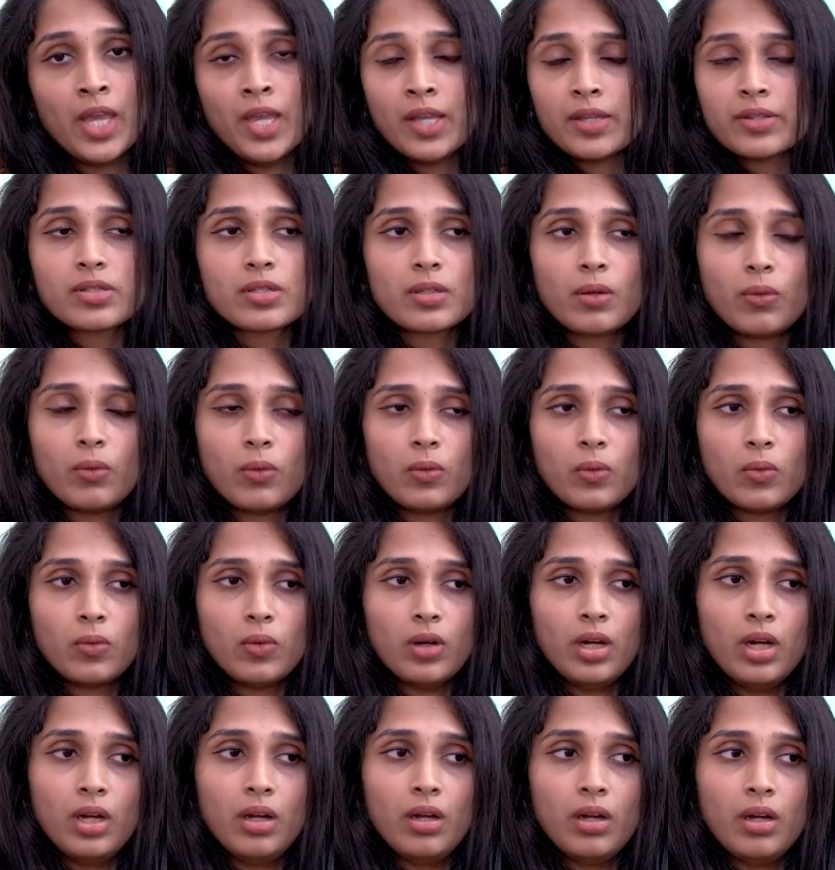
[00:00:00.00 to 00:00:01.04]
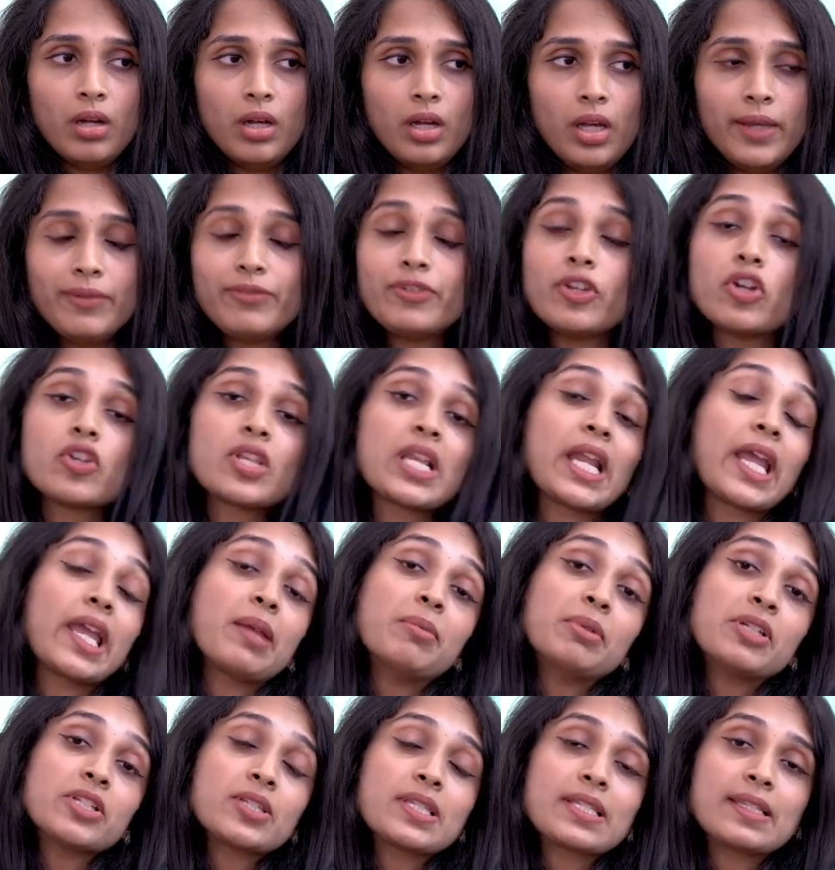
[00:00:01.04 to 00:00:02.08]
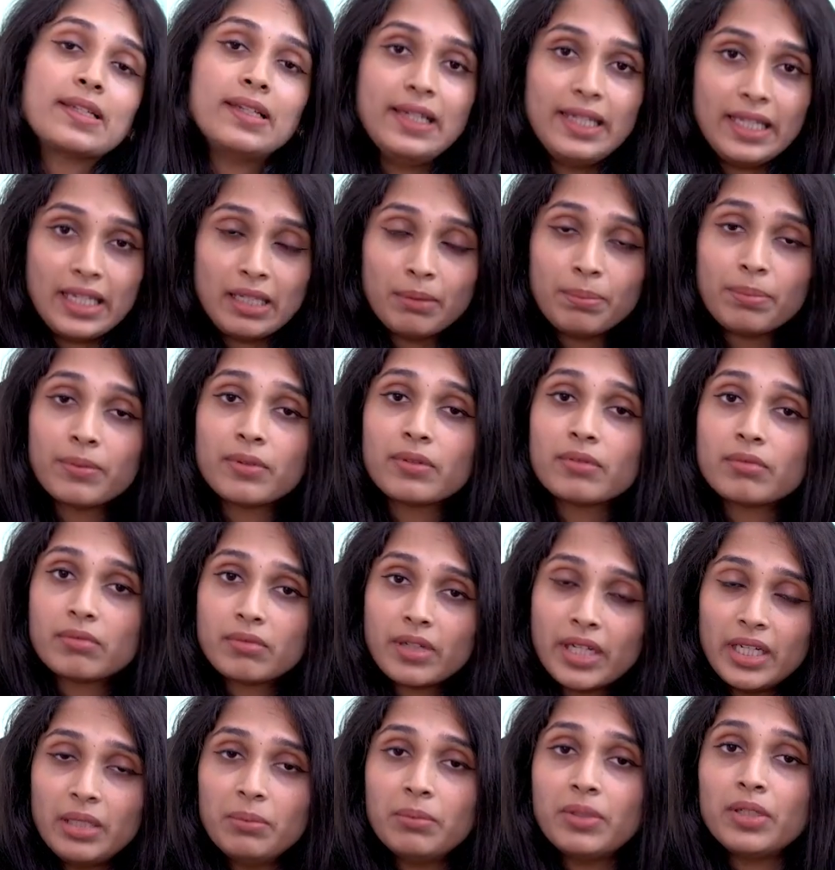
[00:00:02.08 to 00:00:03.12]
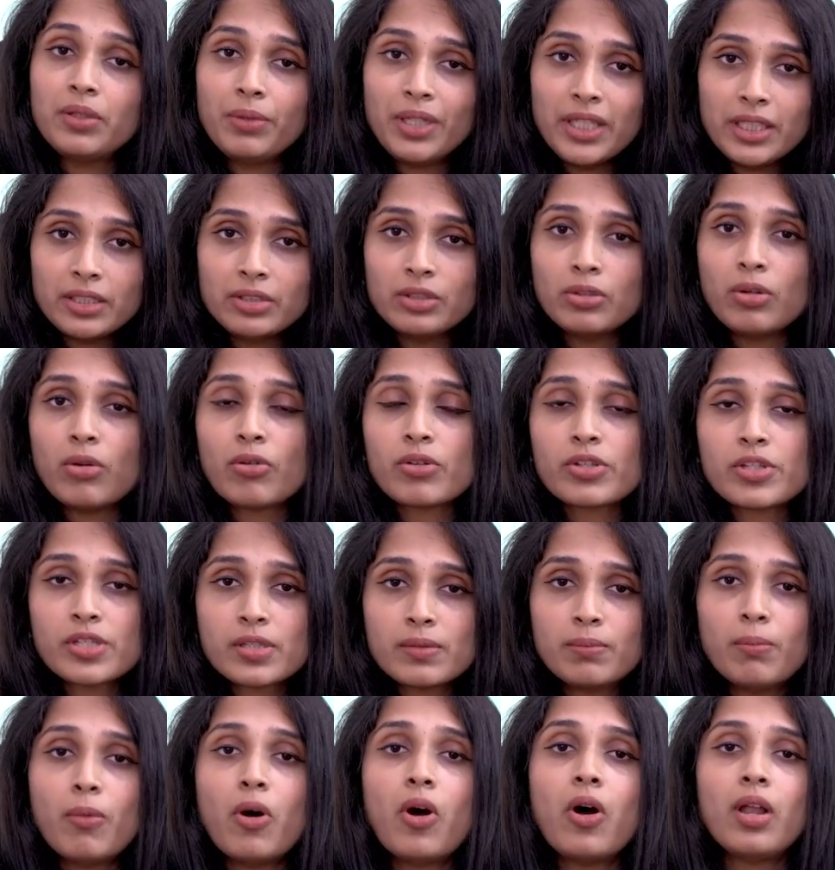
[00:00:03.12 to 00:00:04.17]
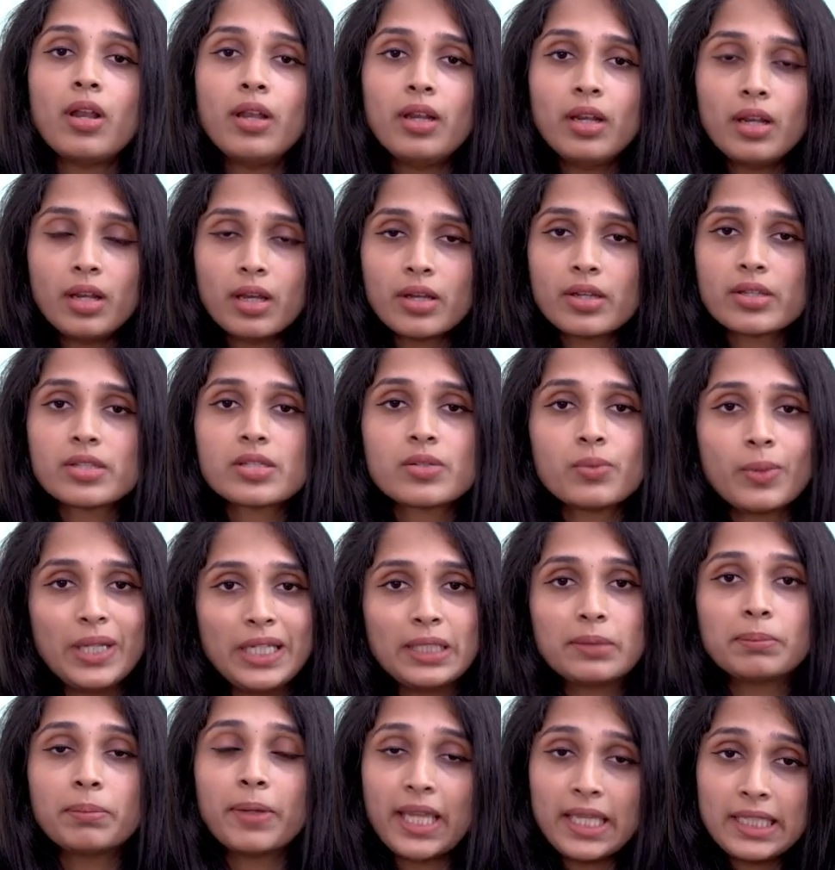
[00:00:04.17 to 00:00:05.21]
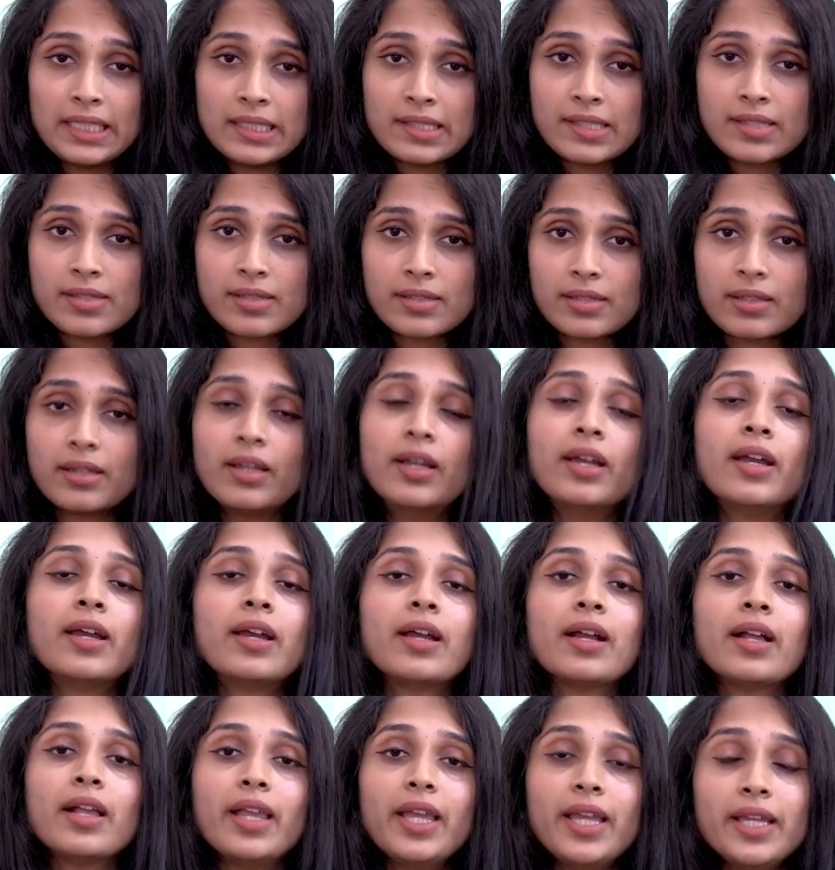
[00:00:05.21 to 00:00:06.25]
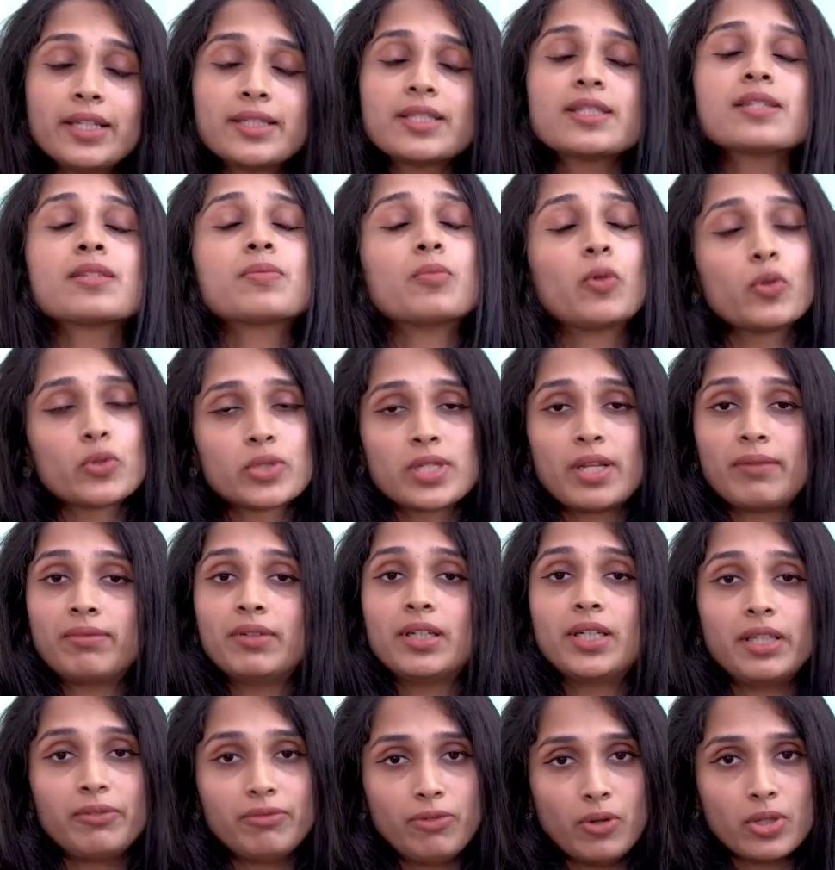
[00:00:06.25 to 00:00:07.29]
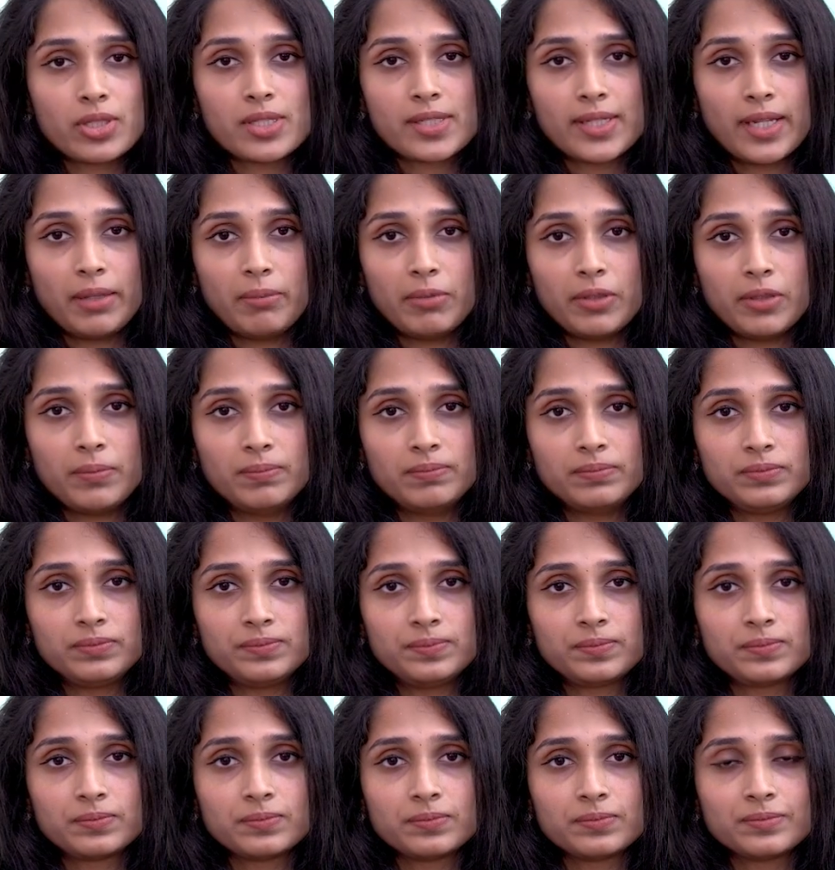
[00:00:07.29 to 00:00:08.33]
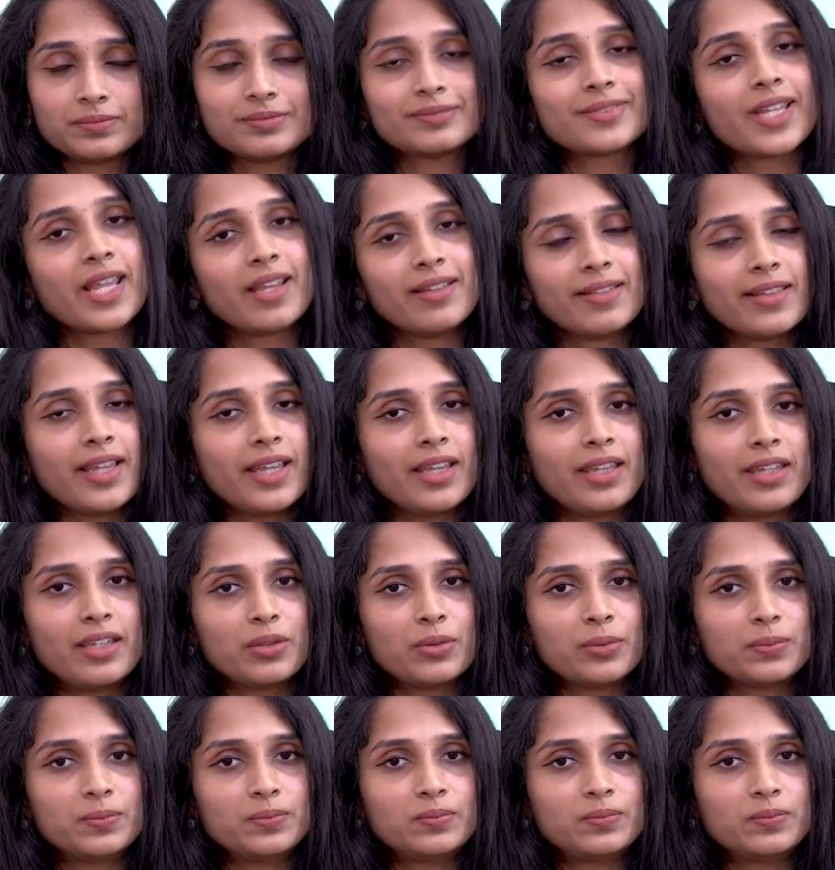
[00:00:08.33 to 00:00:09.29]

So if you're able to sleep in between those small sweet pains, it is most definitely false labor. Thank you.